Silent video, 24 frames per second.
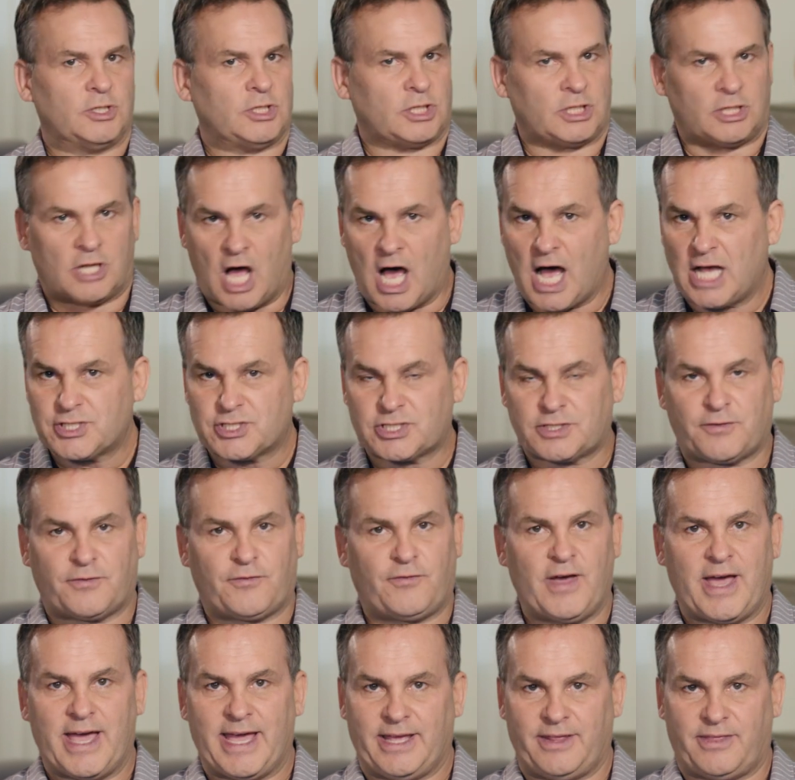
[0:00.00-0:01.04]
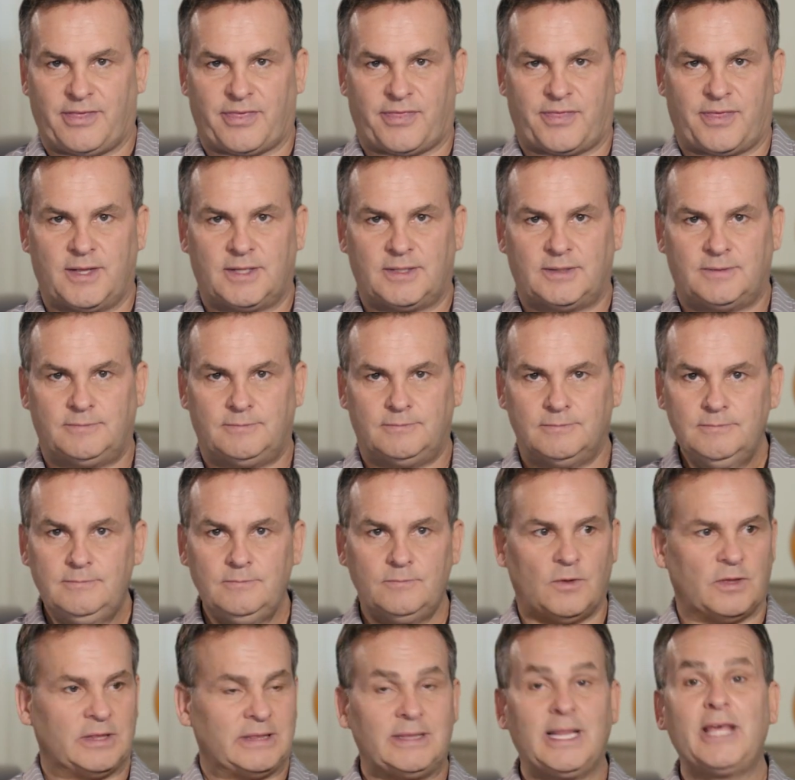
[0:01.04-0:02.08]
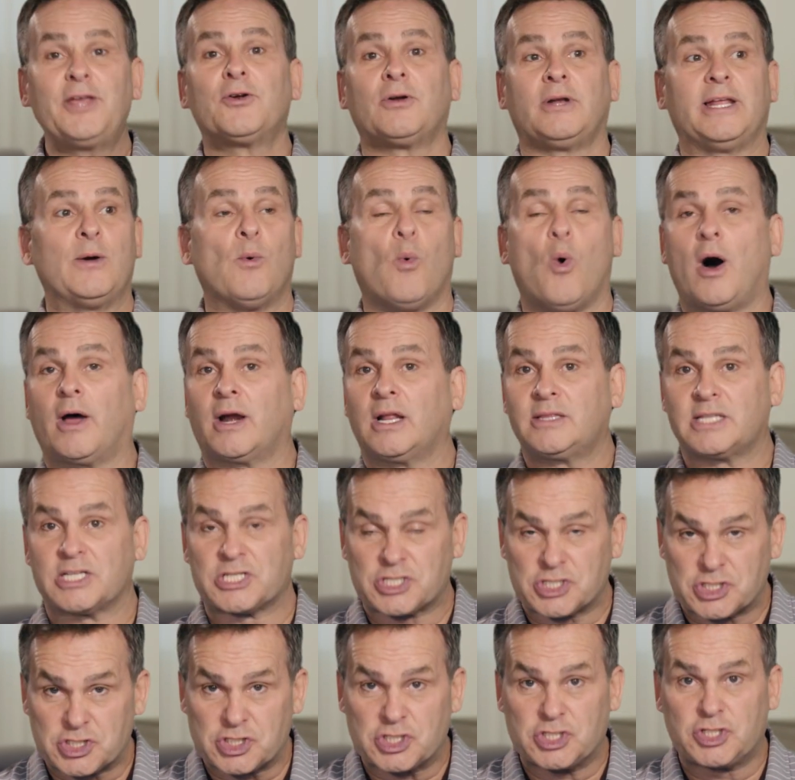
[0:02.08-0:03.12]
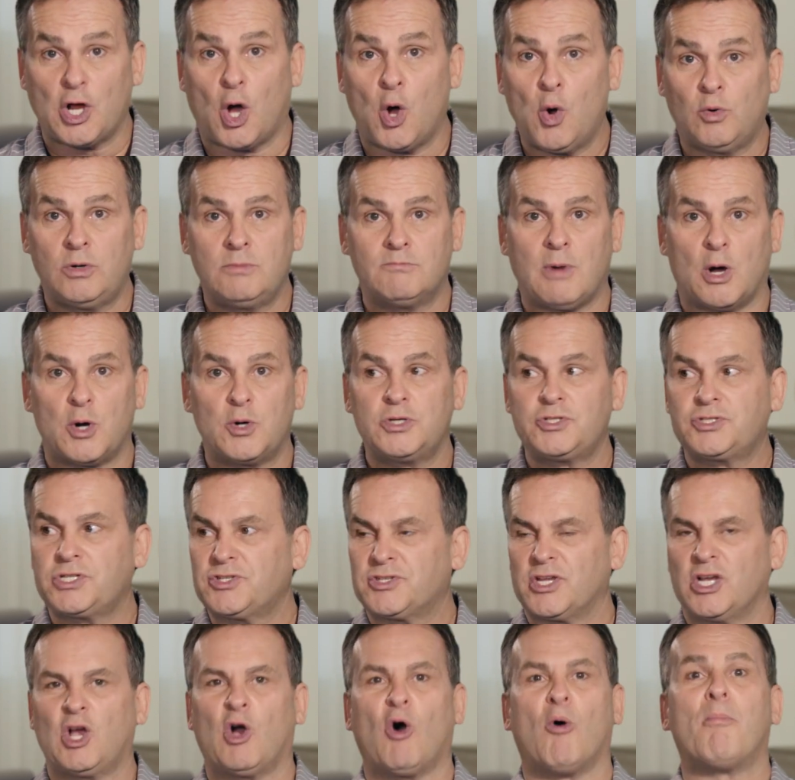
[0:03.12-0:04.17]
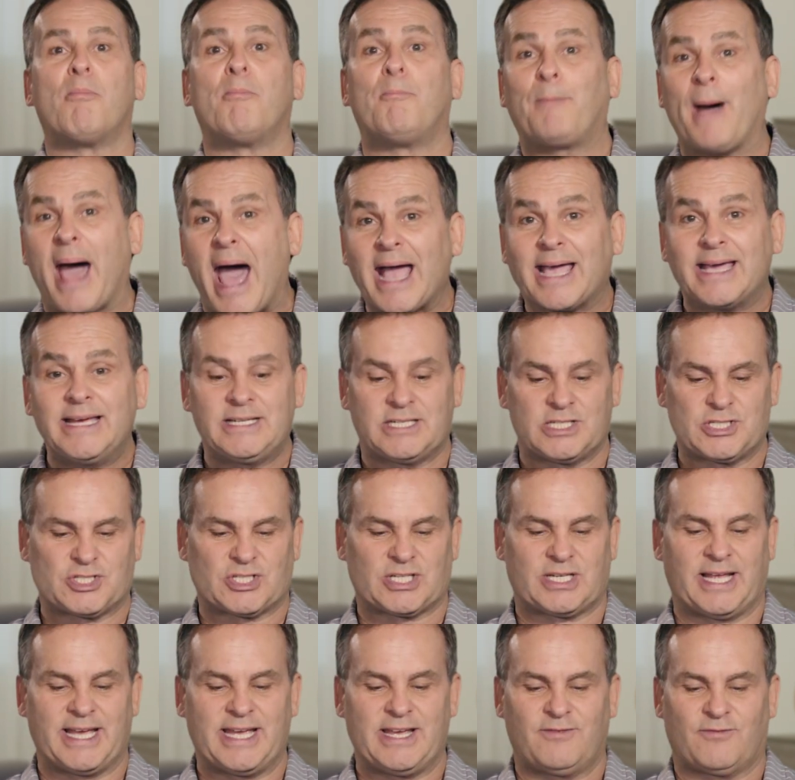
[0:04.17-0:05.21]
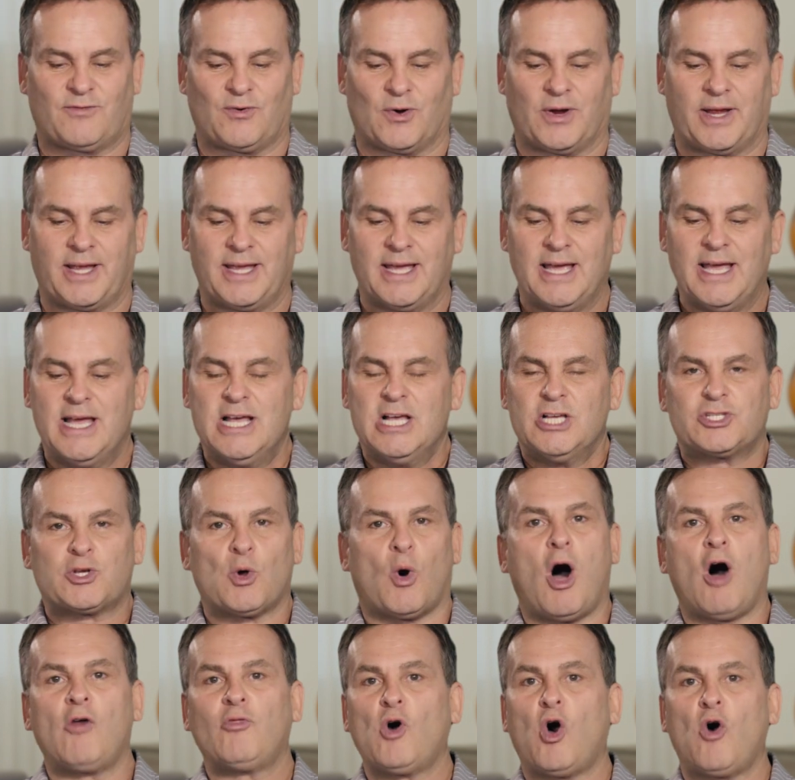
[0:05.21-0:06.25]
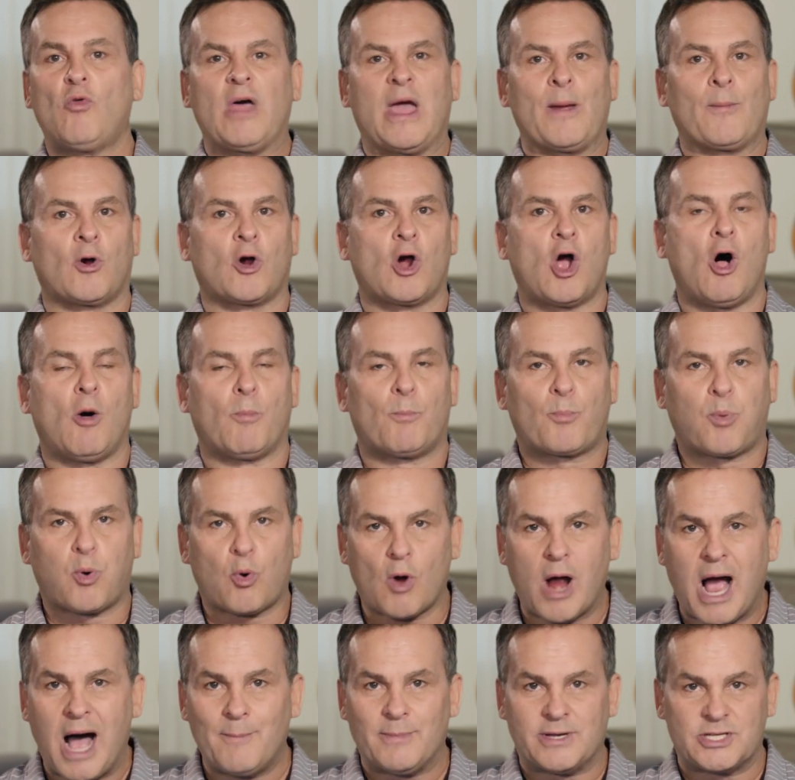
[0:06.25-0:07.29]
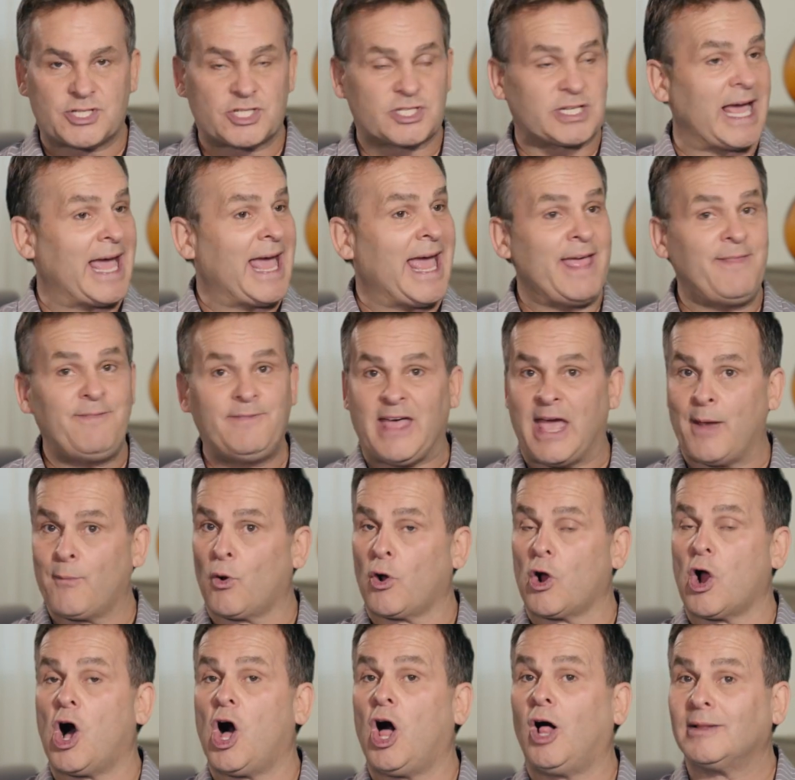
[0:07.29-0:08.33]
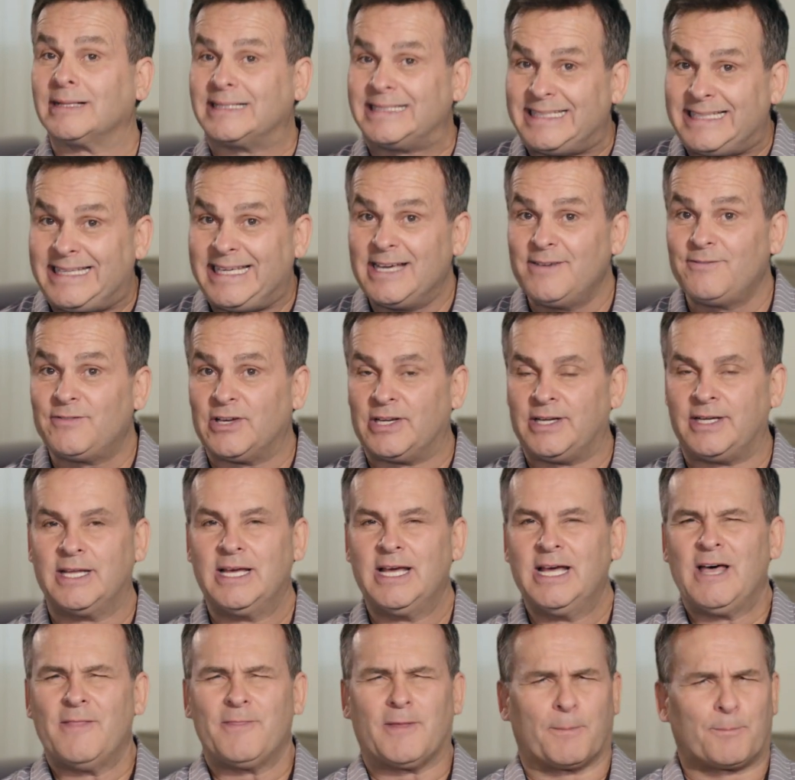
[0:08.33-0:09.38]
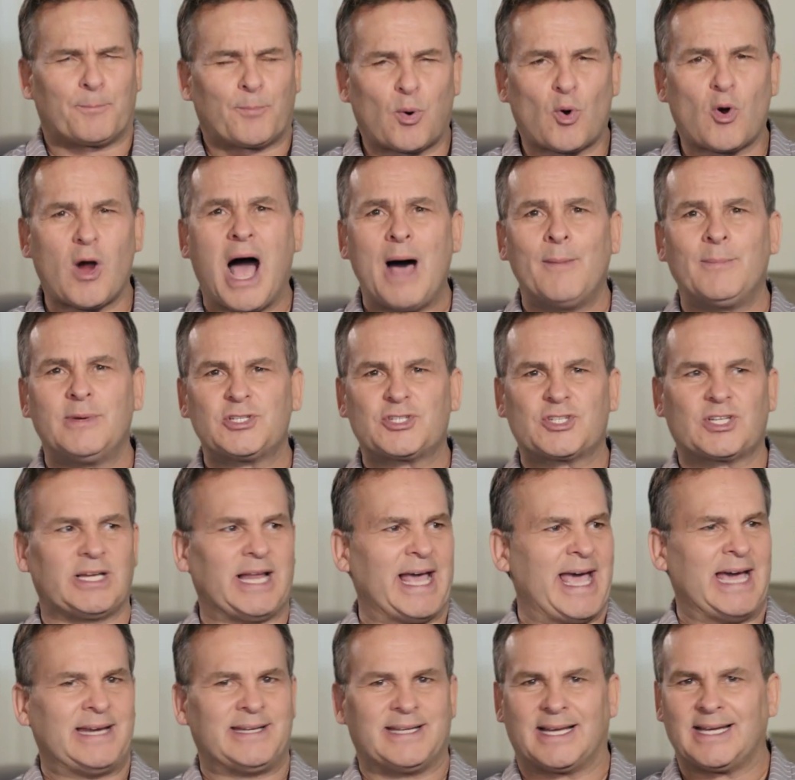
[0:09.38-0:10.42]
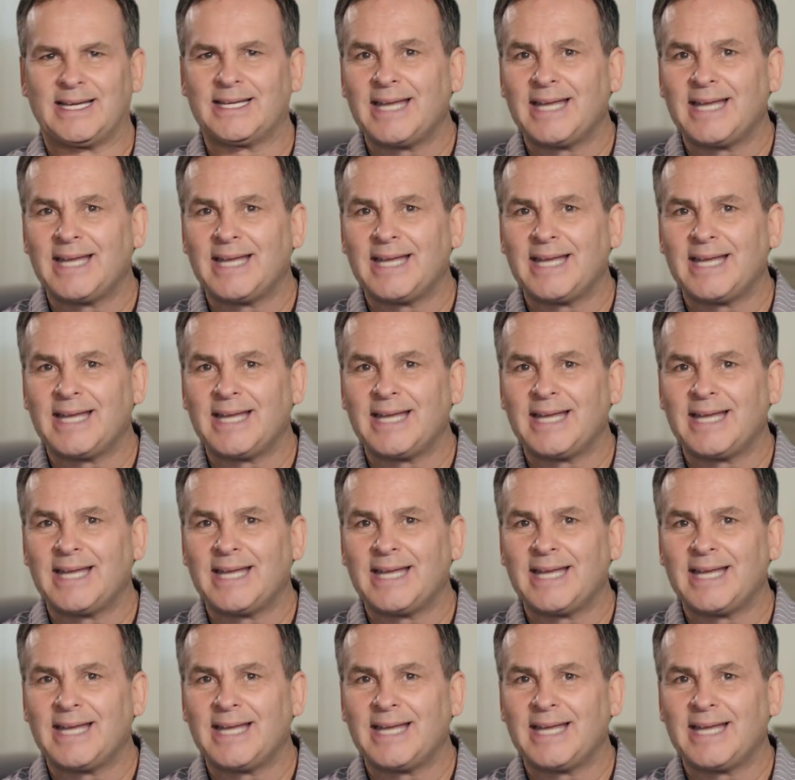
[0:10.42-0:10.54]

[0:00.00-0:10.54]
lost faith, literally wanted to stone Moses and go back into slavery. So although they were all promised and they were all given the promised land, a